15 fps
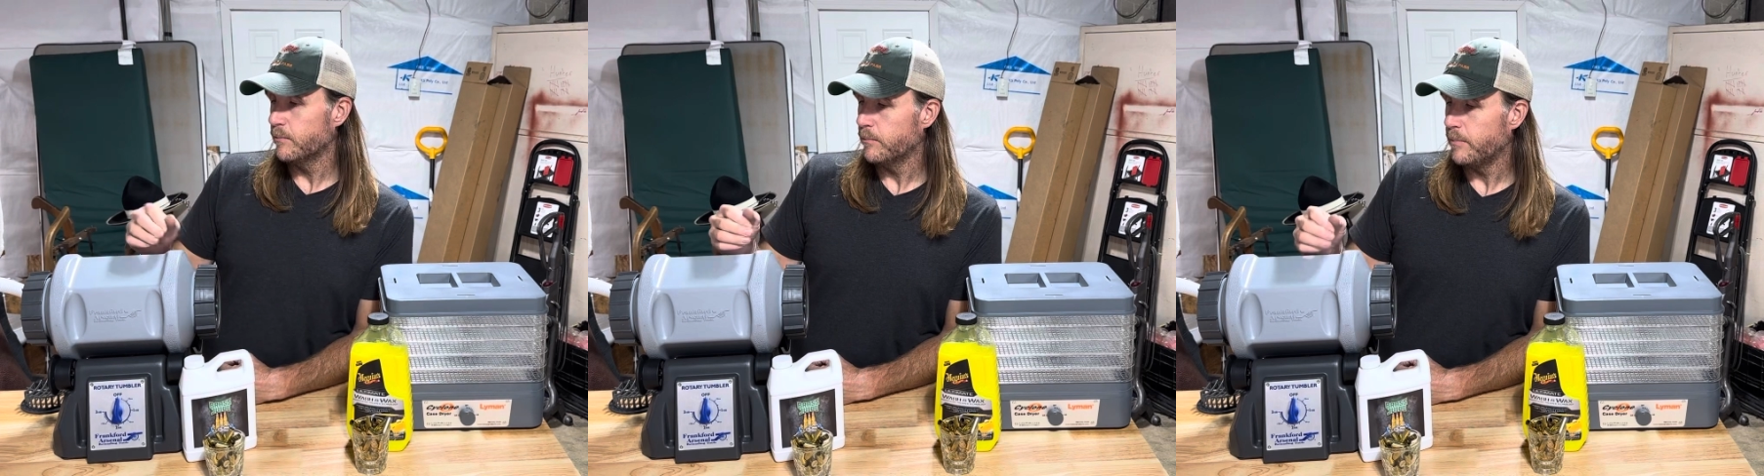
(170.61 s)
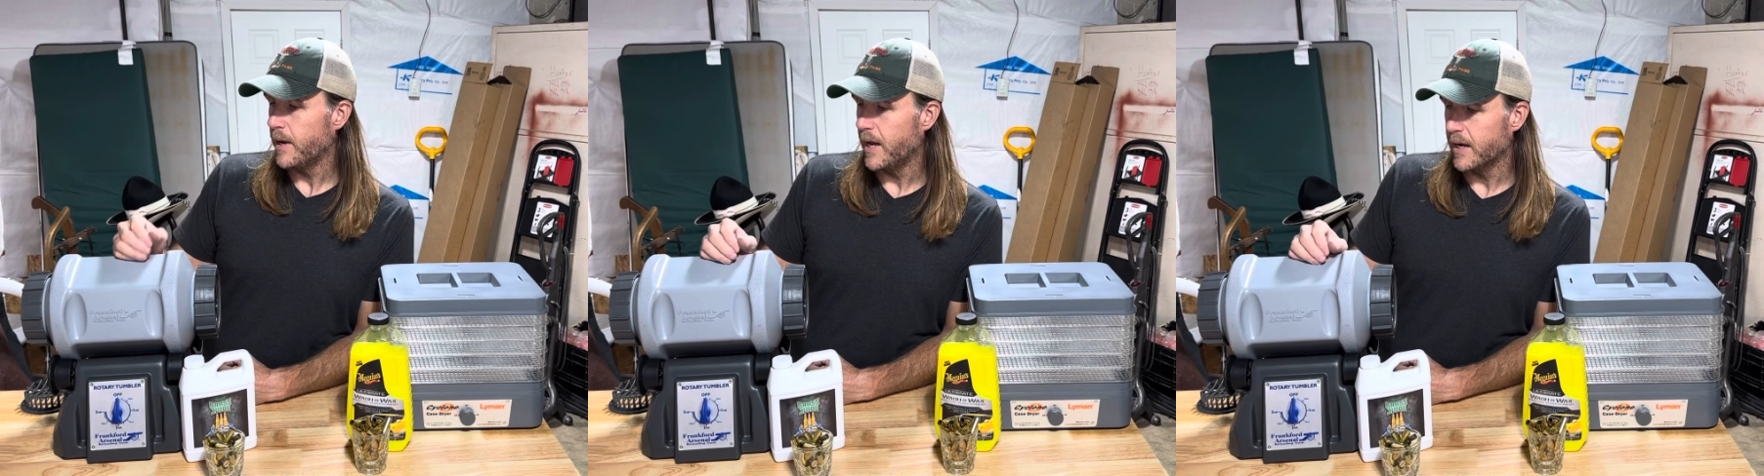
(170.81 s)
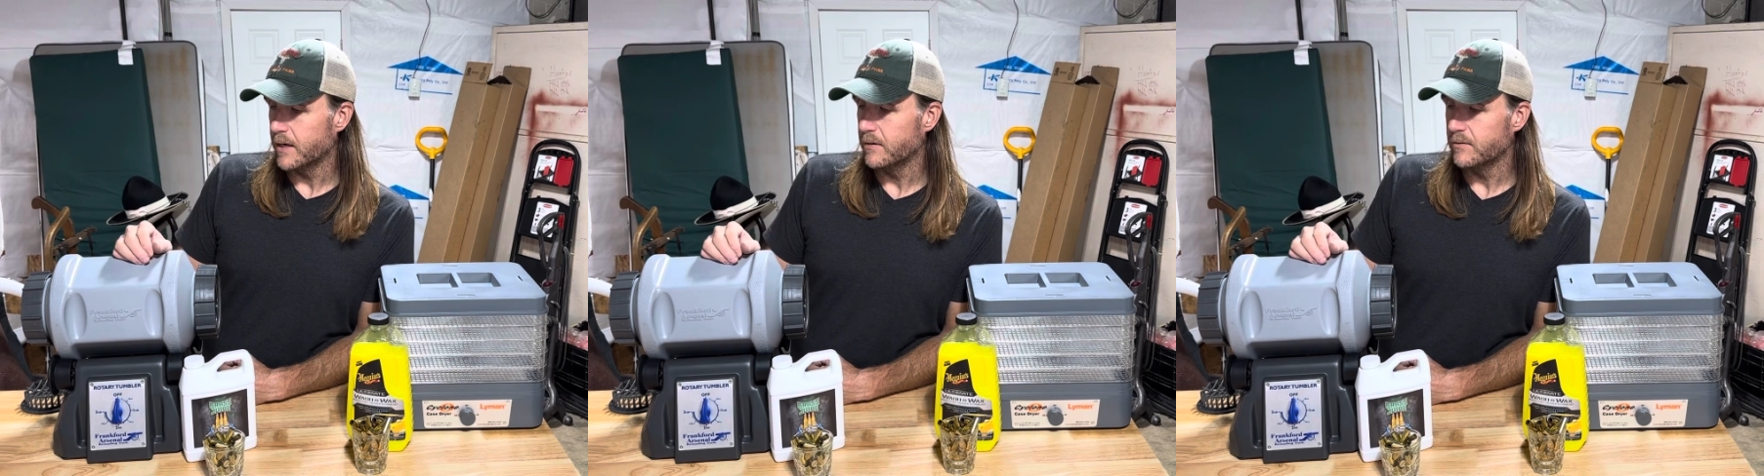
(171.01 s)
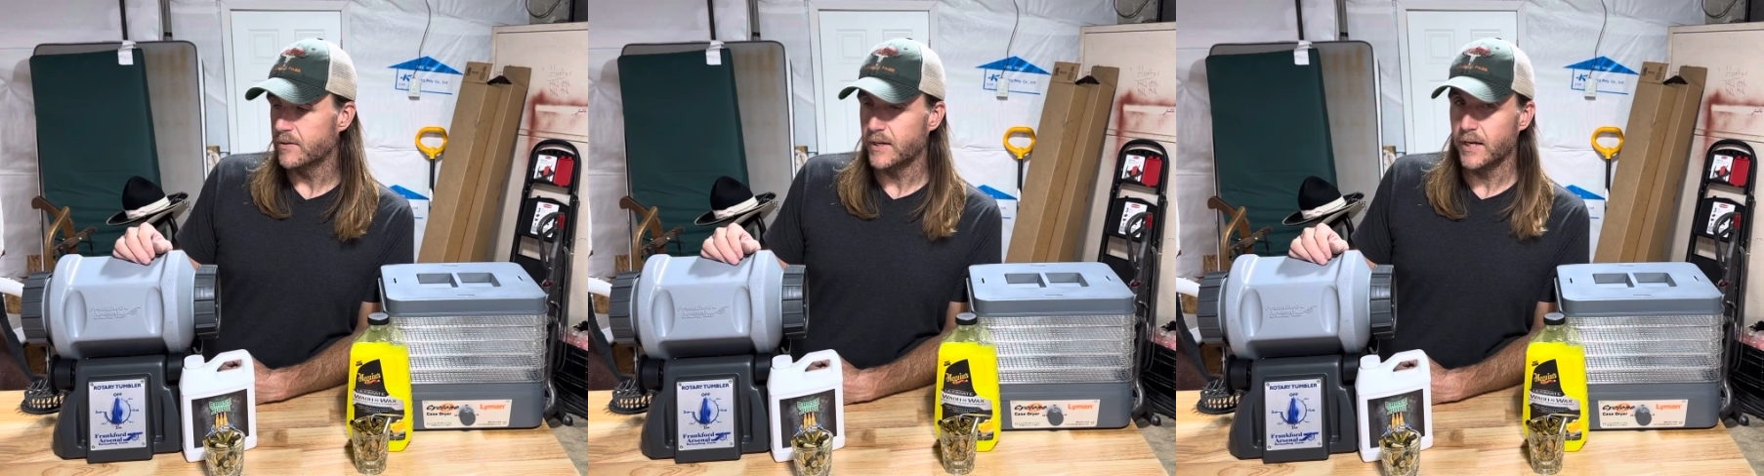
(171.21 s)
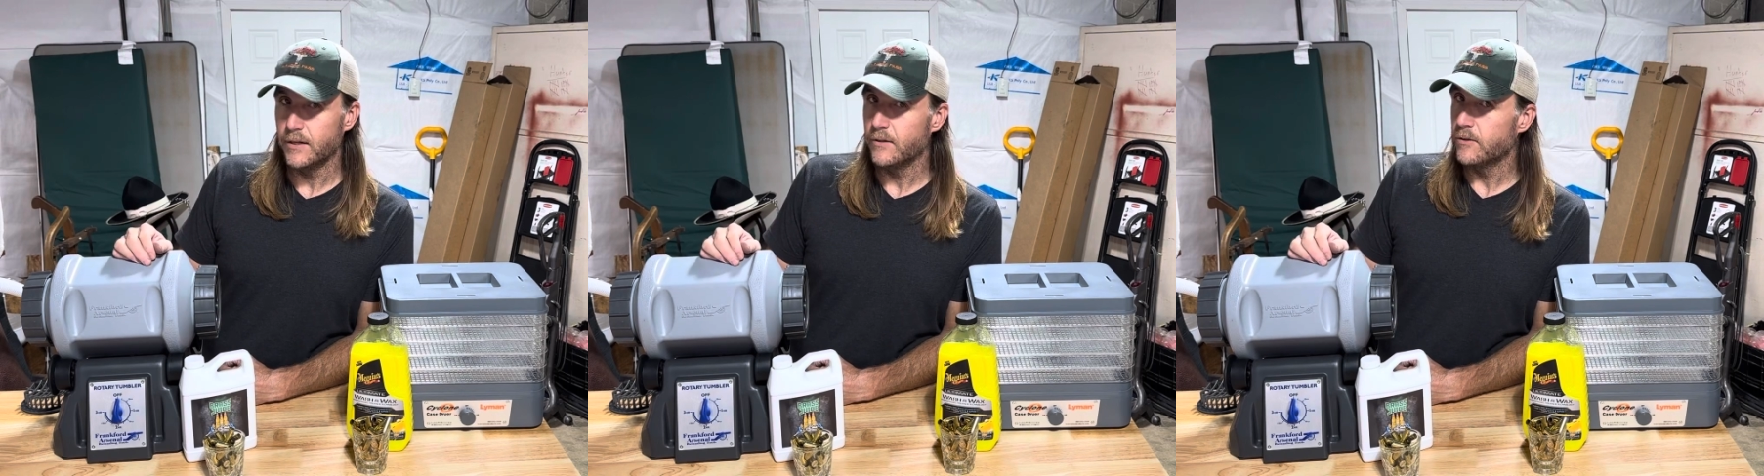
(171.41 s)
pack of
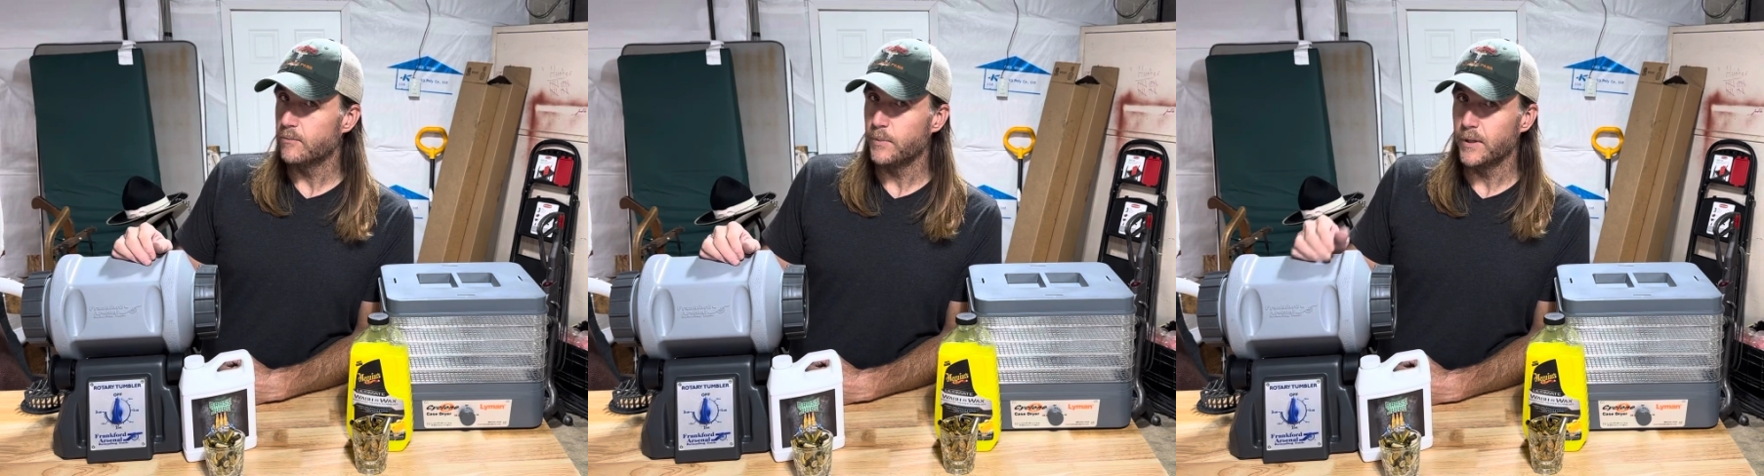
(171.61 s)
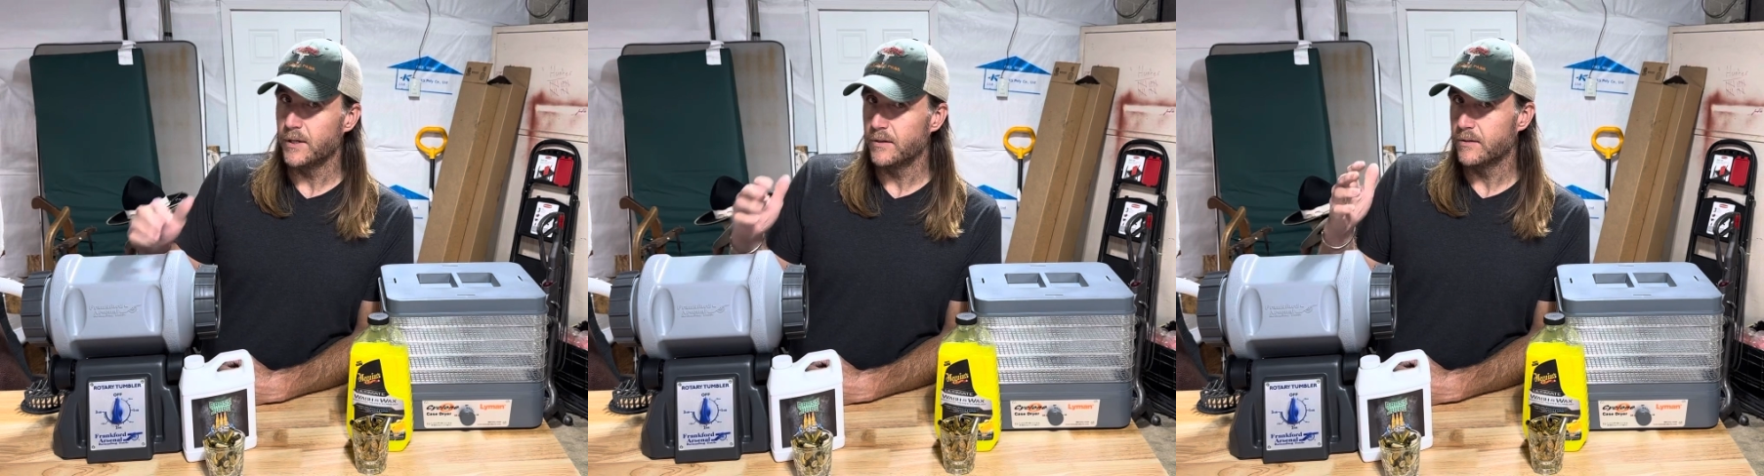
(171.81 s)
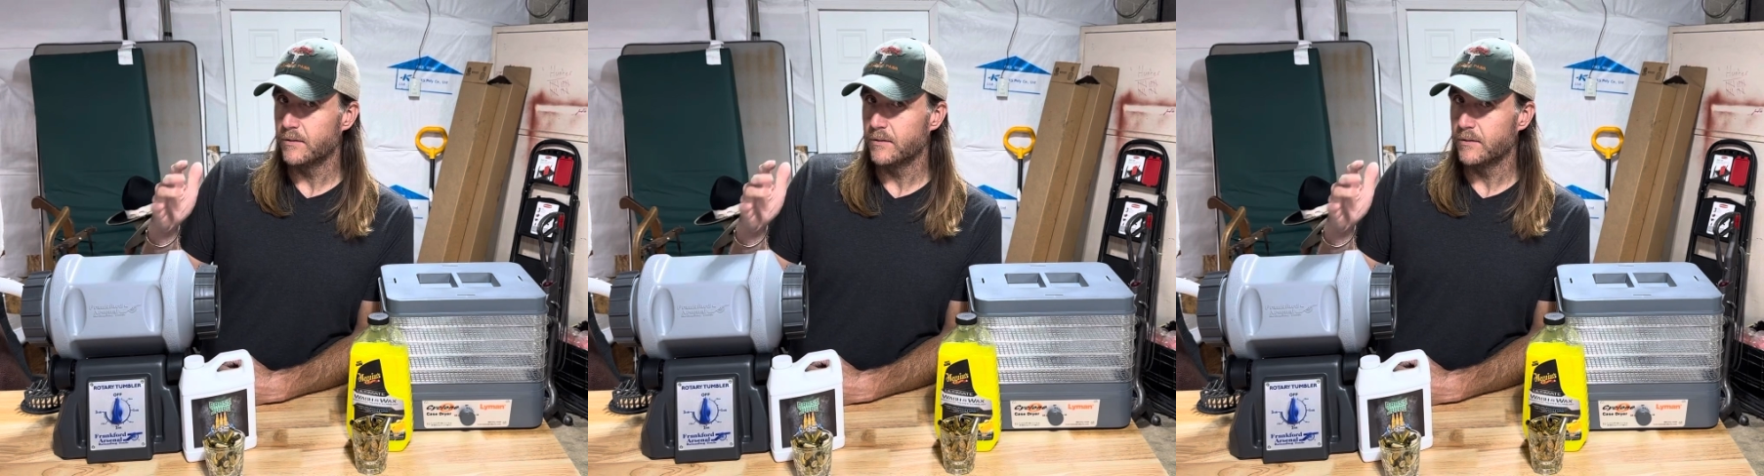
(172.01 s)
stainless pins,